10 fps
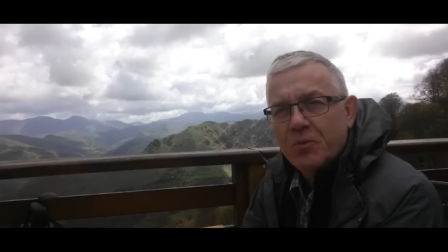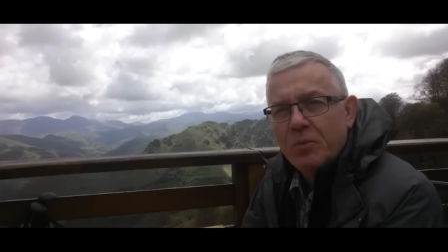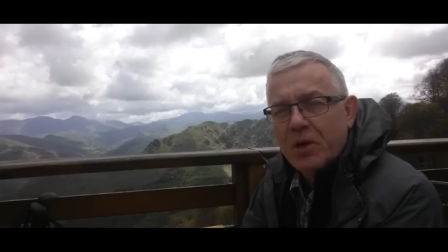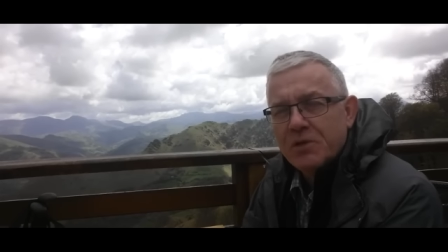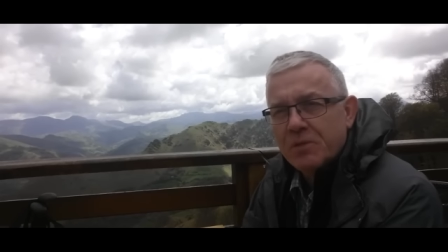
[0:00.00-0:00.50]

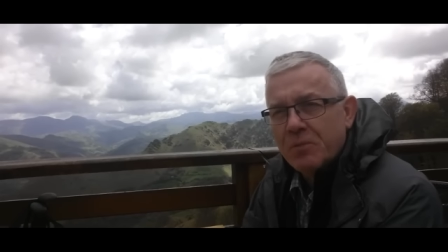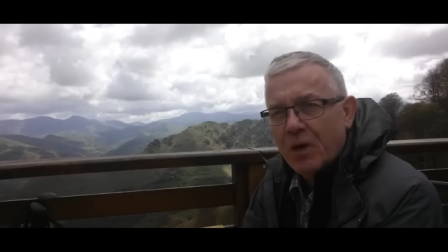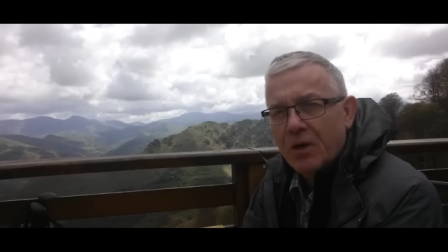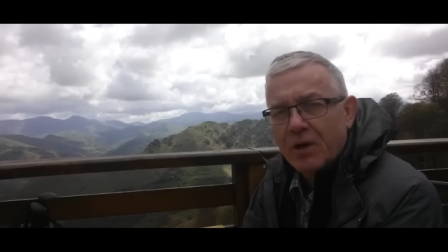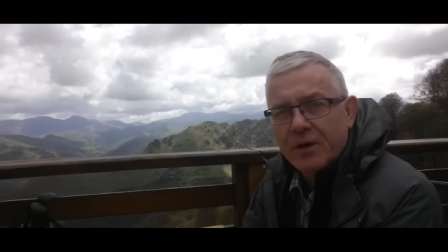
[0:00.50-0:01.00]
were, passing
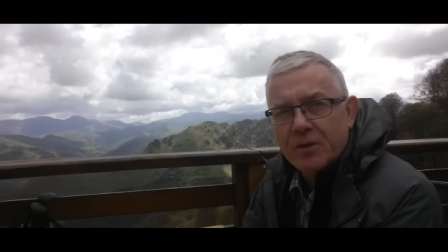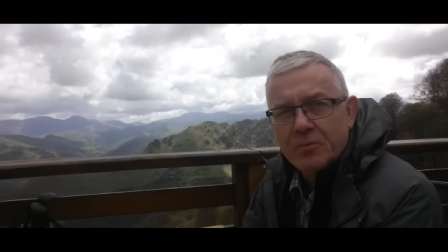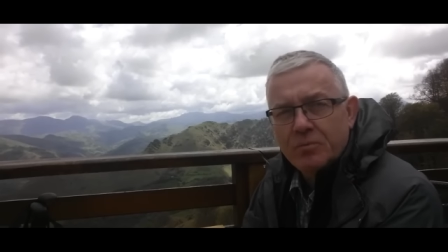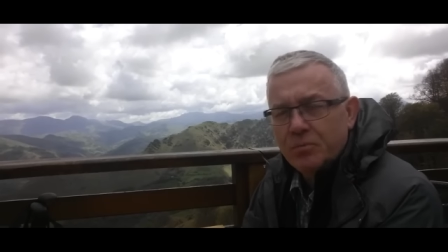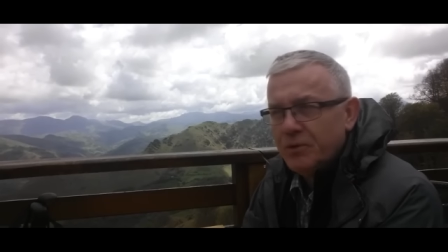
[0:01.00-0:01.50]
by, and a
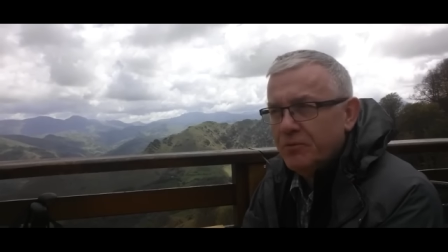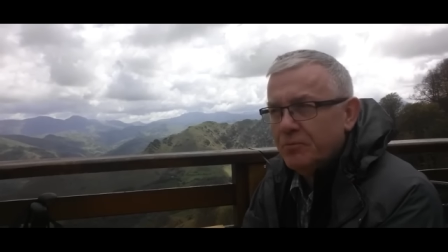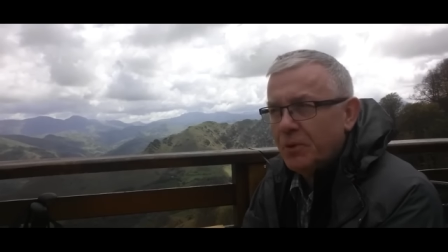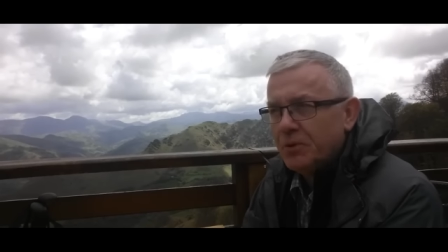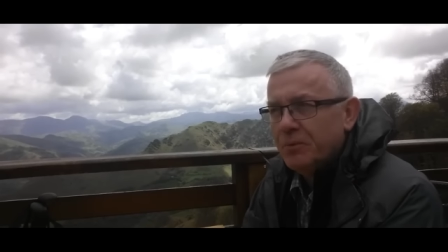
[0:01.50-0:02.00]
brief
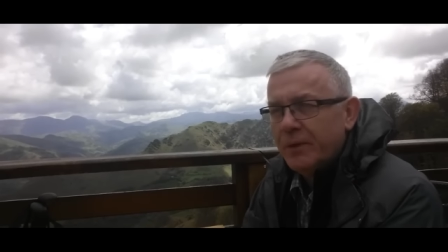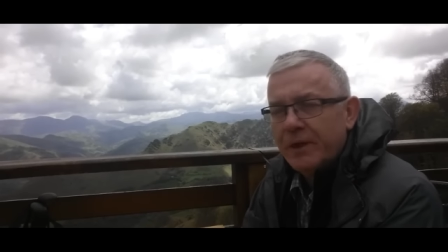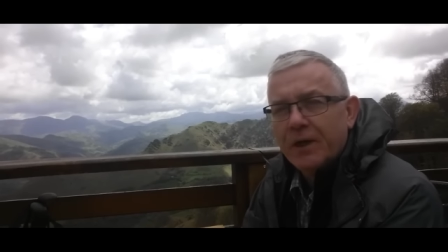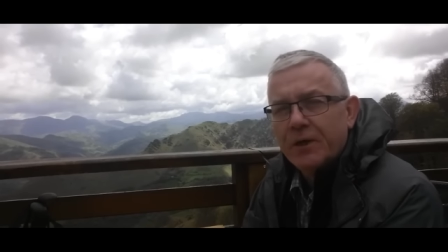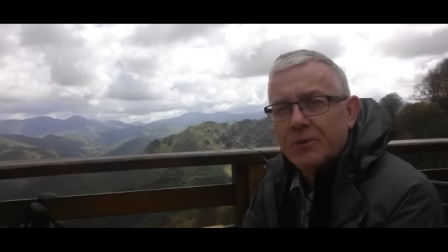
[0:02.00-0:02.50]
bon
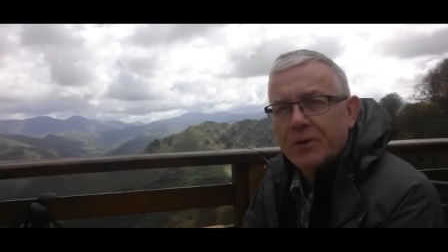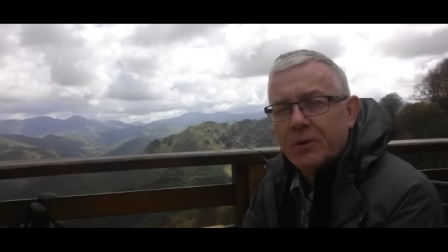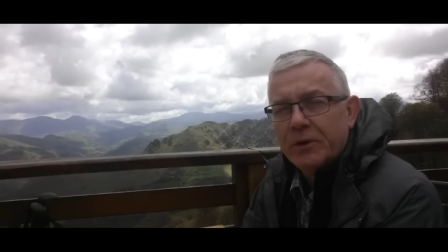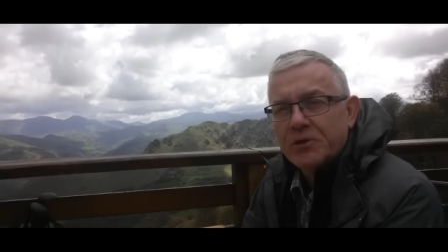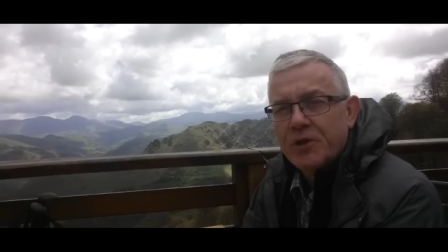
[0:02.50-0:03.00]
camino and a
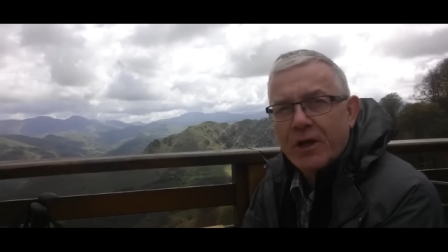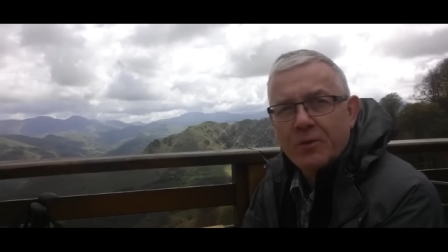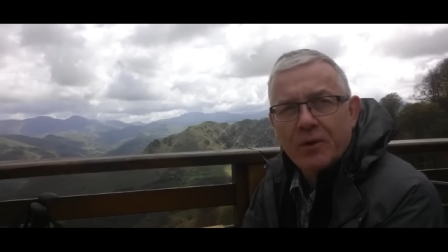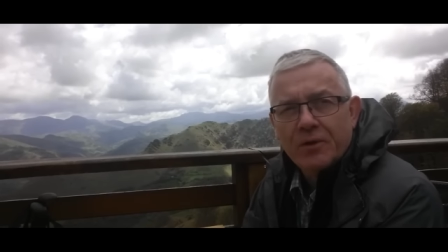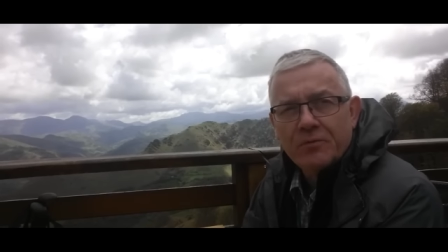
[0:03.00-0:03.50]
quick chat
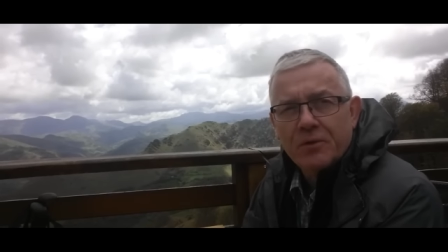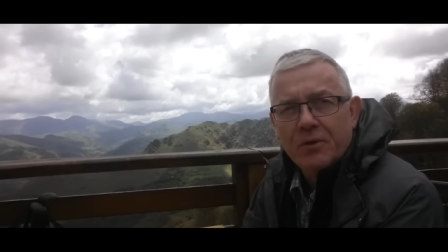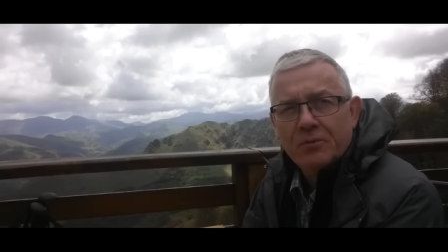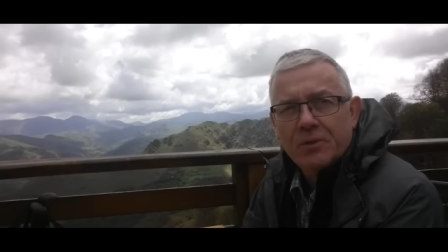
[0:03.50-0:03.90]
where you're from.